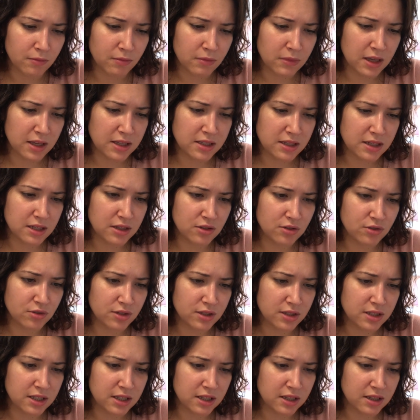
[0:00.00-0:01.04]
It's
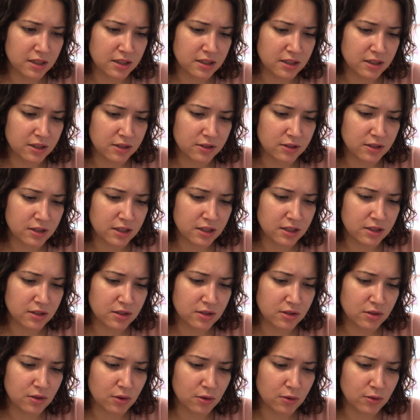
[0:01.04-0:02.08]
interesting because there's these
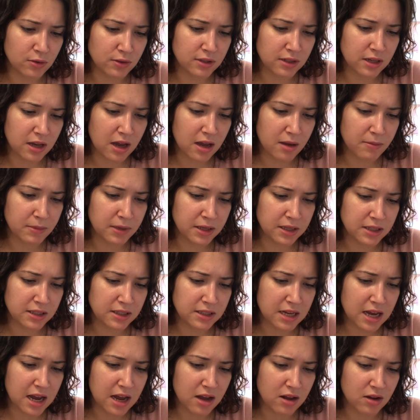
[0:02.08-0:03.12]
souls coming
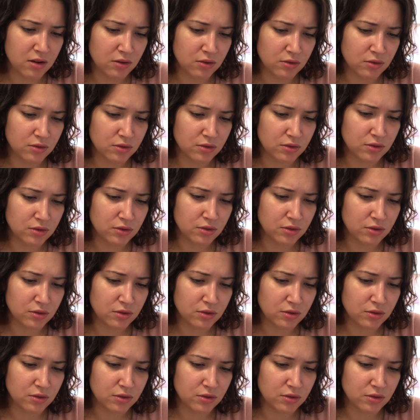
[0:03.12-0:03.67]
down